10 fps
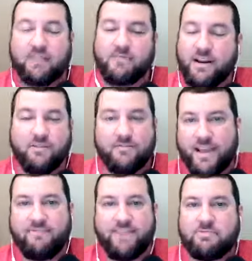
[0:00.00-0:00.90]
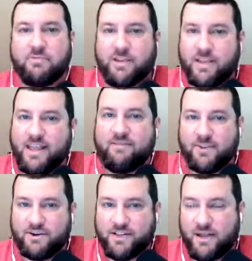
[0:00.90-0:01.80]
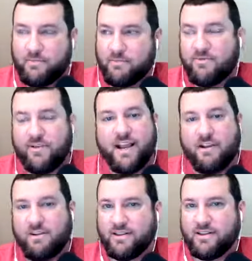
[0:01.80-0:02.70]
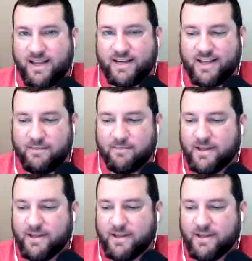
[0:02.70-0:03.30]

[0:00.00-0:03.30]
You know, like Facebook did that first time before they got caught the second time.